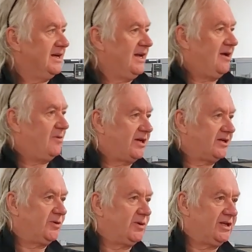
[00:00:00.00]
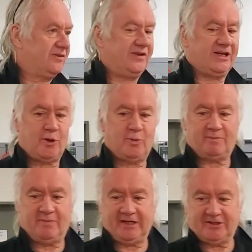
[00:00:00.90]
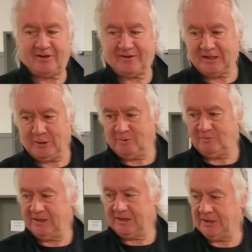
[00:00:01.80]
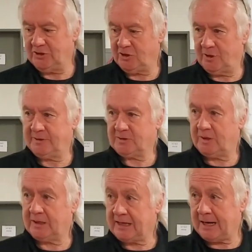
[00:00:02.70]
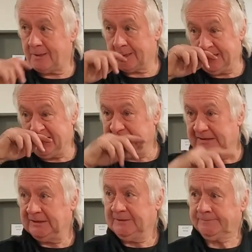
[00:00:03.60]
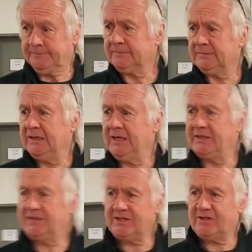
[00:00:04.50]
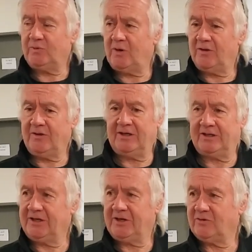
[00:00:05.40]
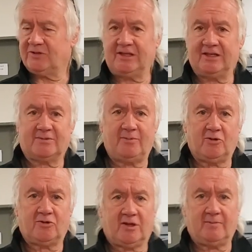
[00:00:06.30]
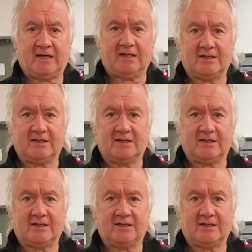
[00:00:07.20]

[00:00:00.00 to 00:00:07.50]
and we can do a little video with Pete. I think you'll really enjoy him. He's quite a character. Is this the one that you don't see this motor on the back of